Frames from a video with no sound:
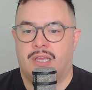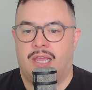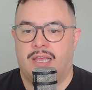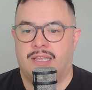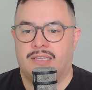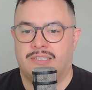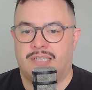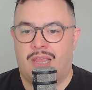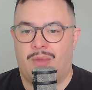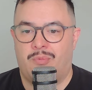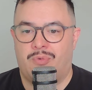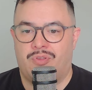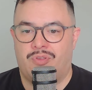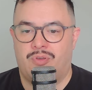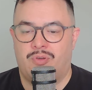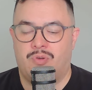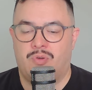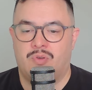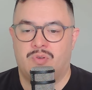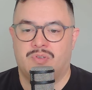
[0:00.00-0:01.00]
And same with
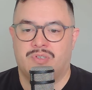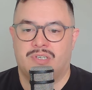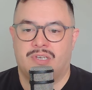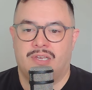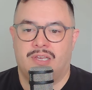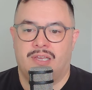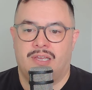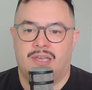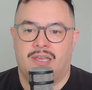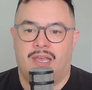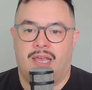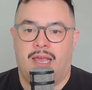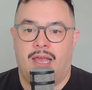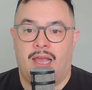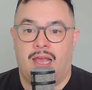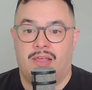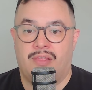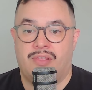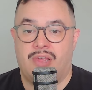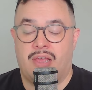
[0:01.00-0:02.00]
Hughes.
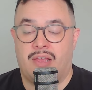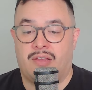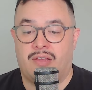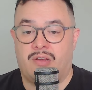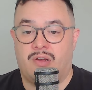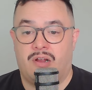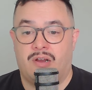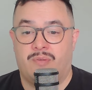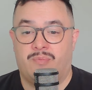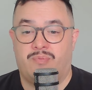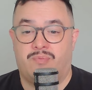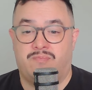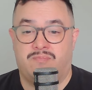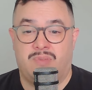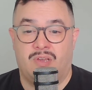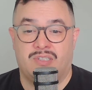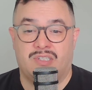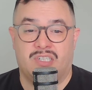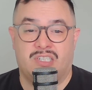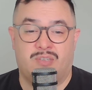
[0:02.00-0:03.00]
That kind of
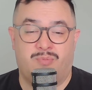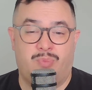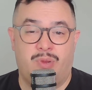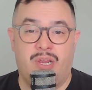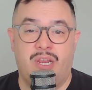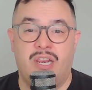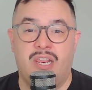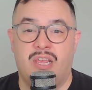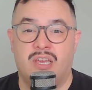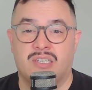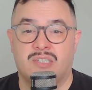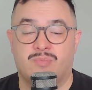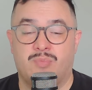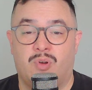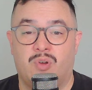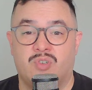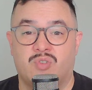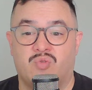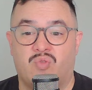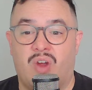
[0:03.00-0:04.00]
is a speedy, I
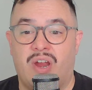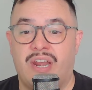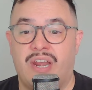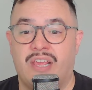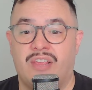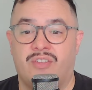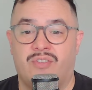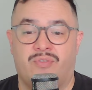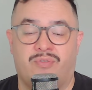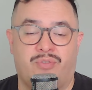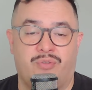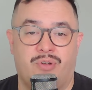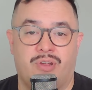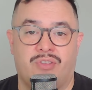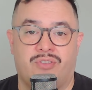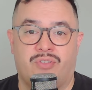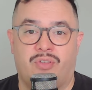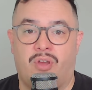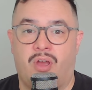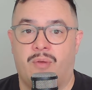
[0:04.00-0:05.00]
suppose, running
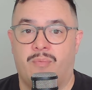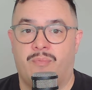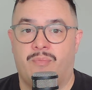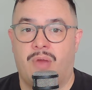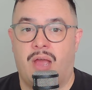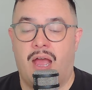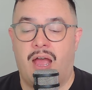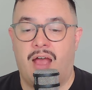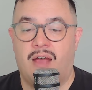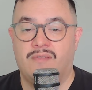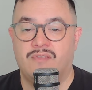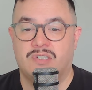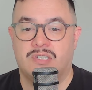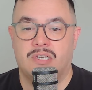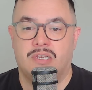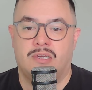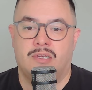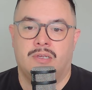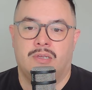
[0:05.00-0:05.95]
threat type halves.